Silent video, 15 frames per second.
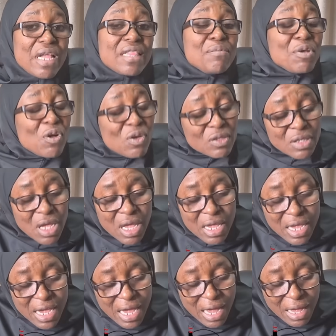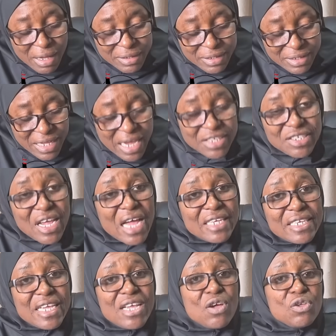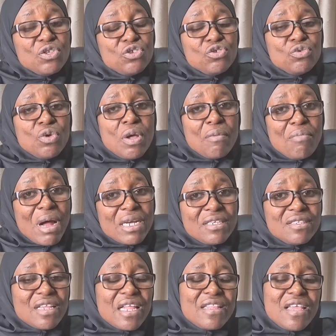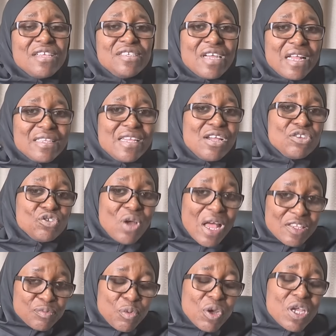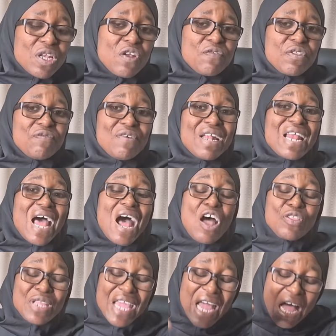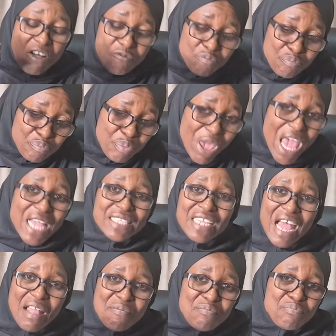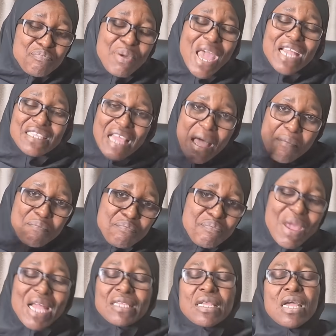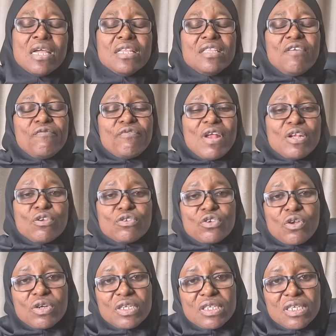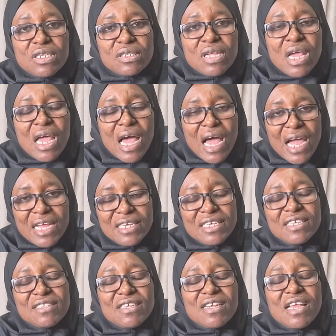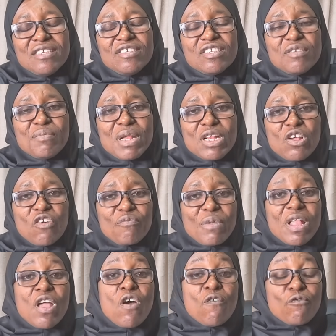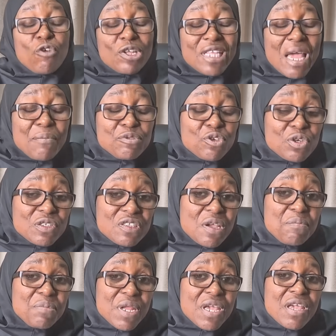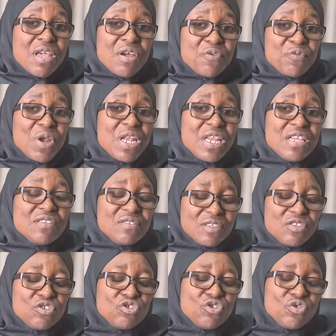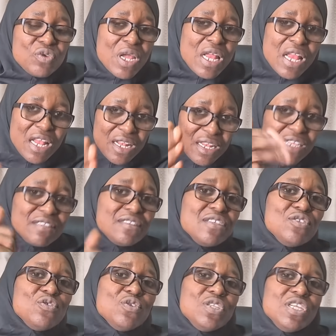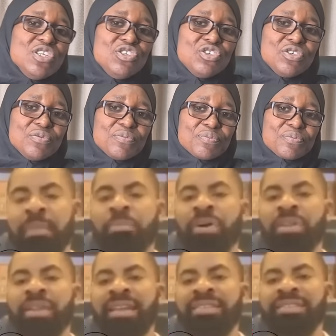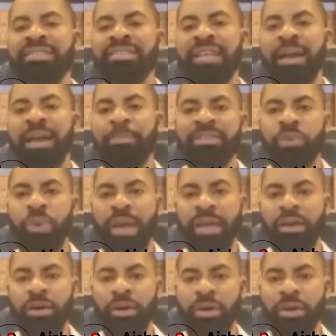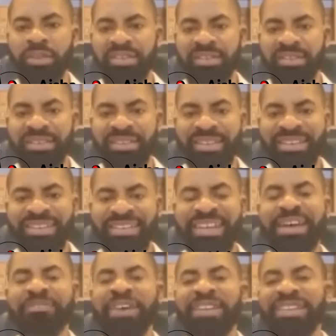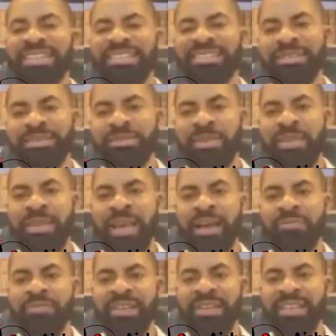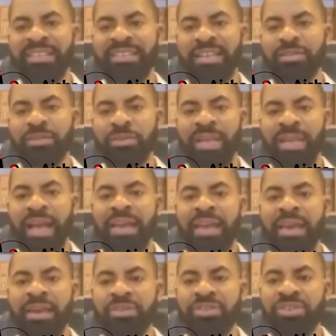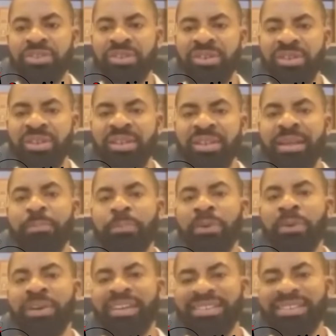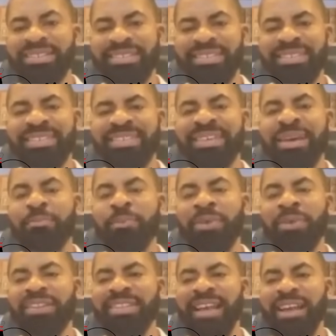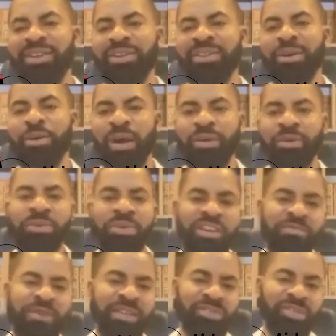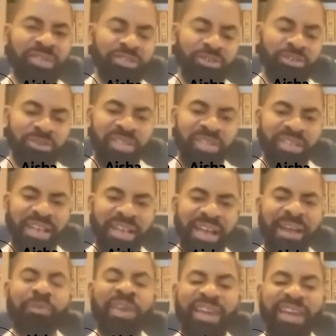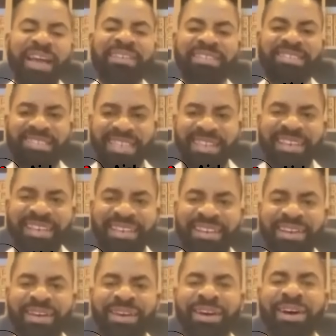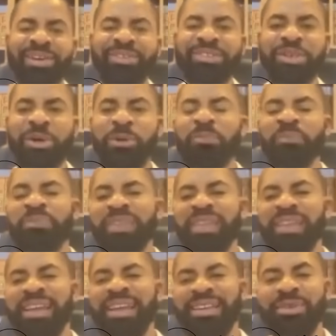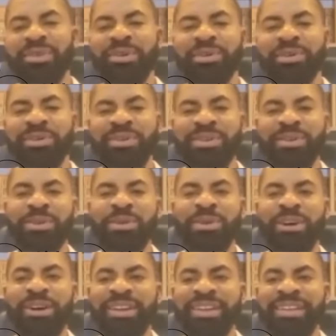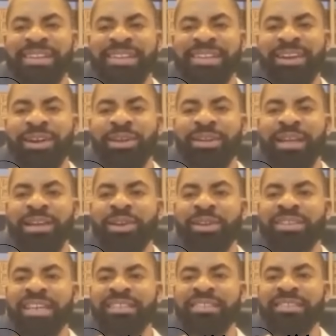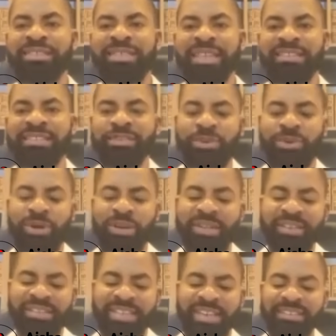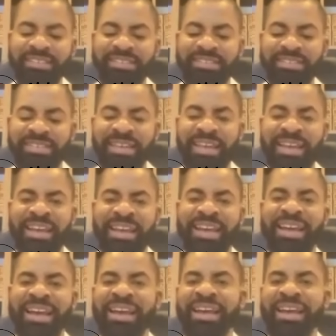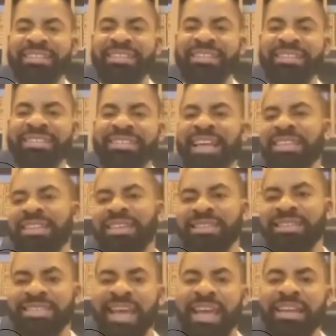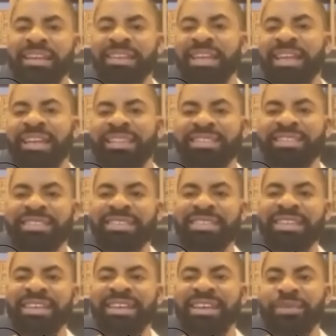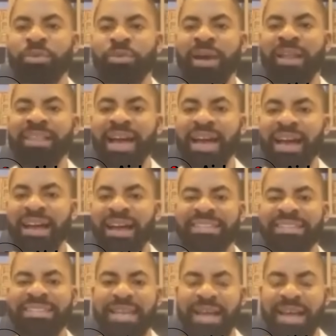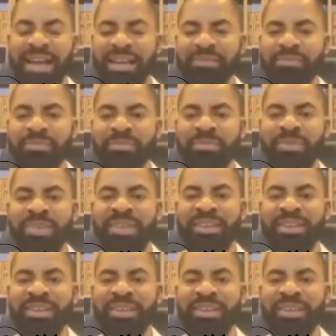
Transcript: right thing because Deji Adeyanju, Barrister Deji Adeyanju, has spoken of the fact how they have begged and begged and begged different authorities in this illegitimate government for them to simply release these children. Listen to Deji. Their mothers, their parents were in court. They have attested to their age. The police are not the one who gave birth to the children. And we can see also, you know, the law takes into cognizance certain things like dates, weather, time,